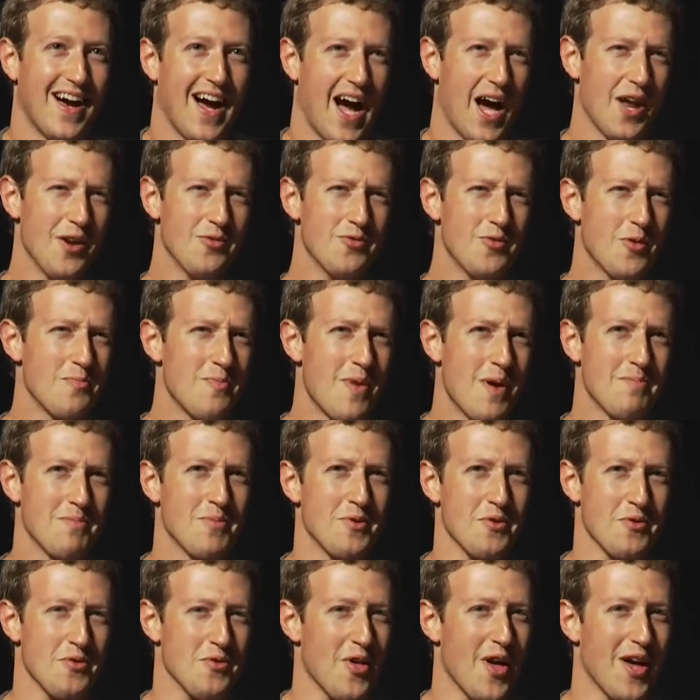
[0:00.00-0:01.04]
I don't
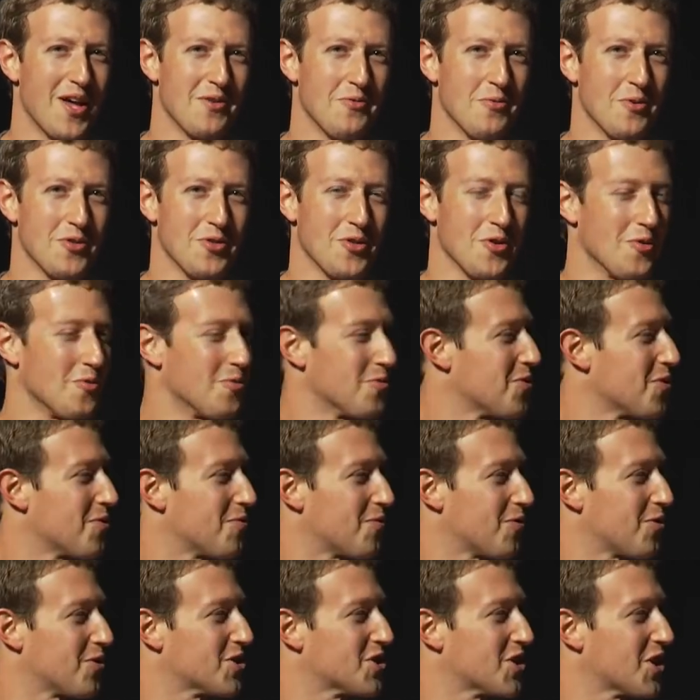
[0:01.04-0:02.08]
remember then what the
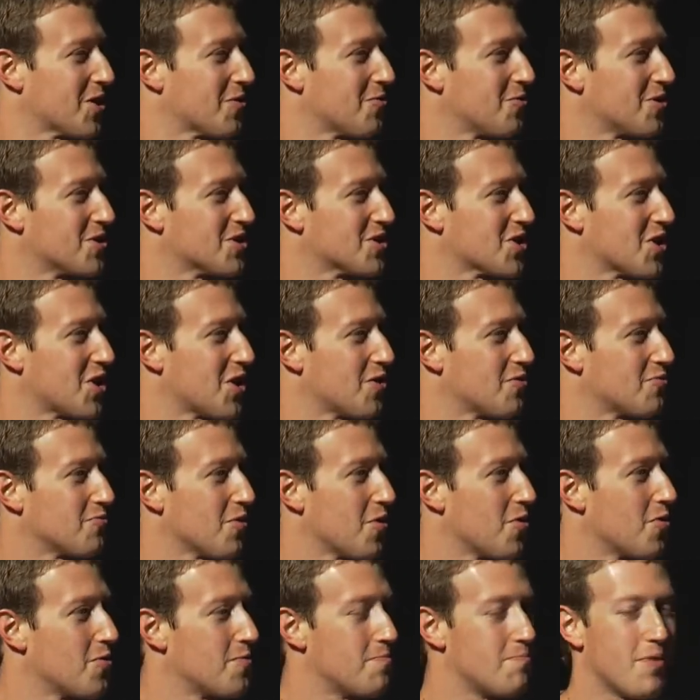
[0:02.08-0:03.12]
first thing was that I
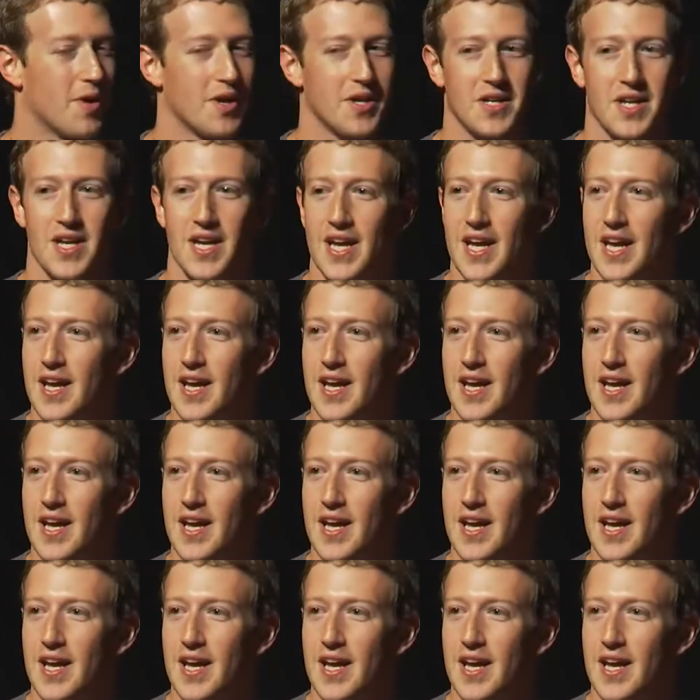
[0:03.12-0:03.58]
wrote, but